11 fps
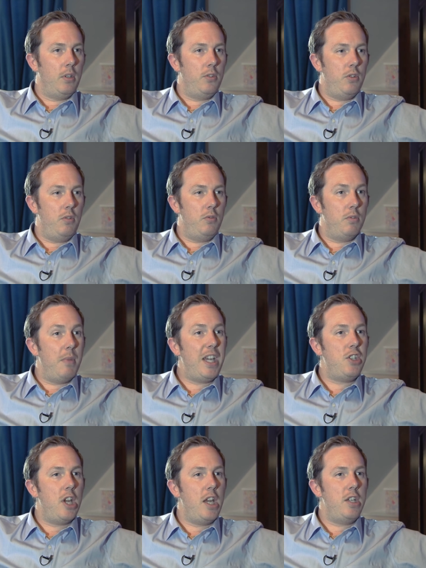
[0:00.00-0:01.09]
to, to
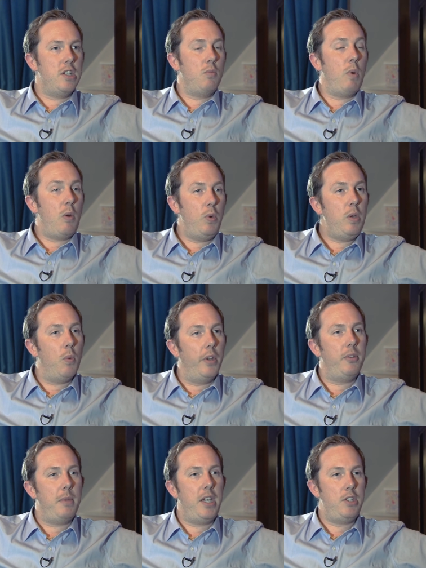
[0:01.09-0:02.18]
make changes when we want
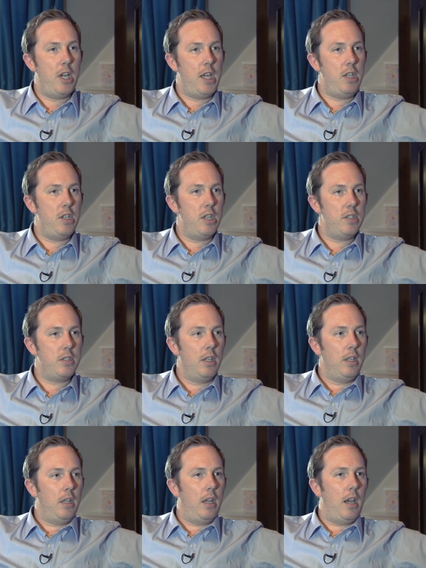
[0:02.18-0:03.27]
to make changes.
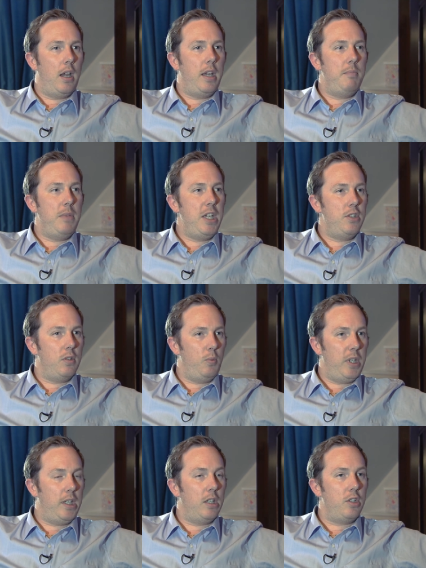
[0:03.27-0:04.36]
Uh, it means that
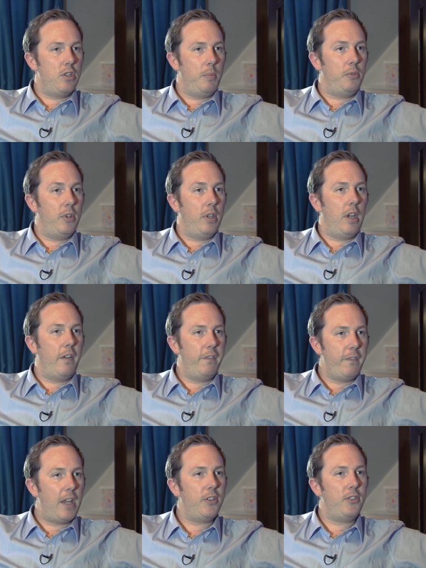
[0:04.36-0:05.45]
we could adopt a, a
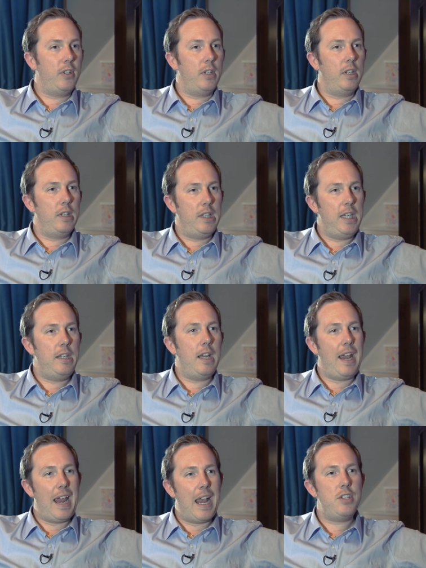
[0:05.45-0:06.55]
faster, leaner,
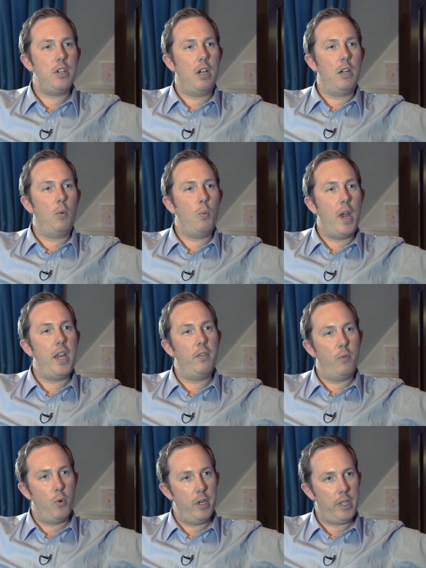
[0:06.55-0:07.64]
agile way
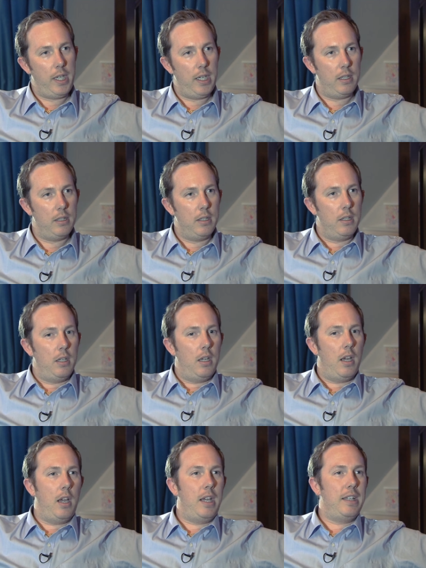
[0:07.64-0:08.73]
of working.
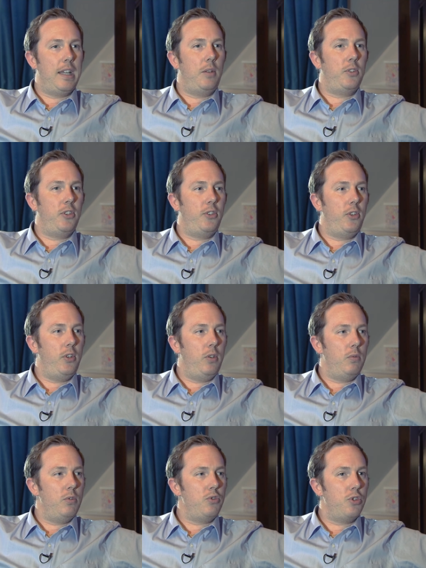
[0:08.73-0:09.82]
Uh, it allows us
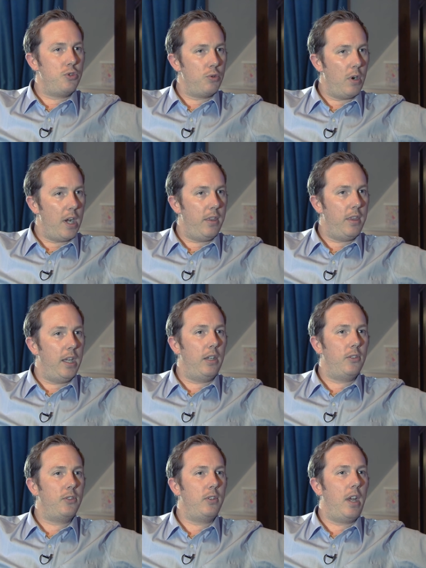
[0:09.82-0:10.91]
to, to try
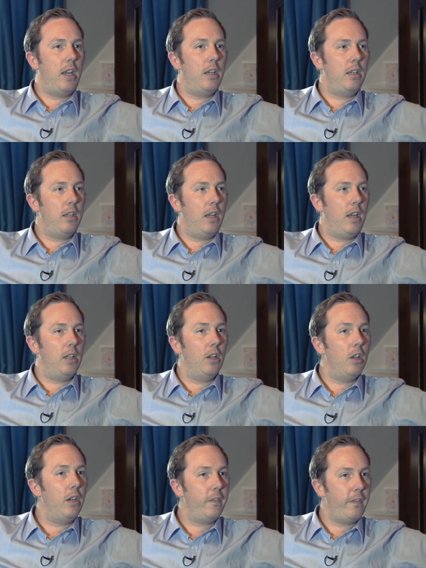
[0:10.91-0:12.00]
things and, and
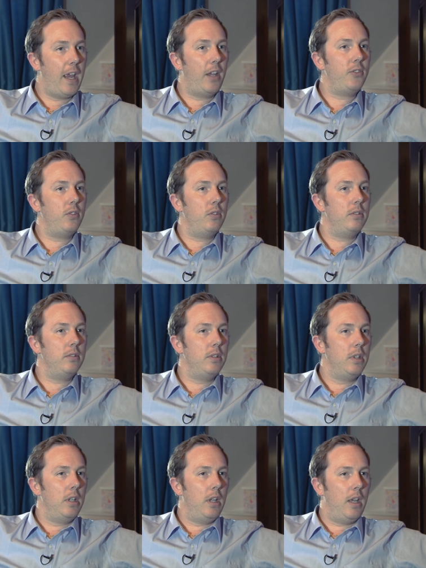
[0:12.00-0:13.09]
learn fast
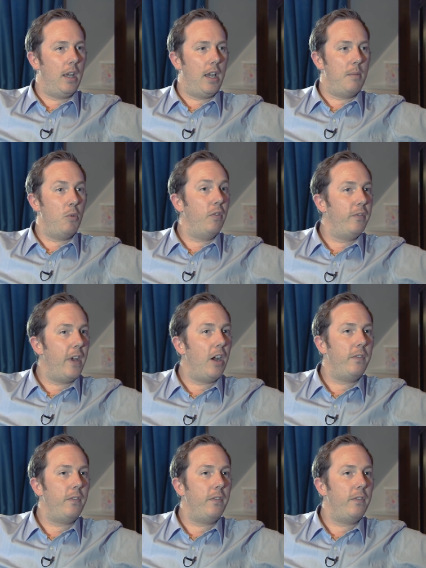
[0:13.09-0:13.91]
um, or fail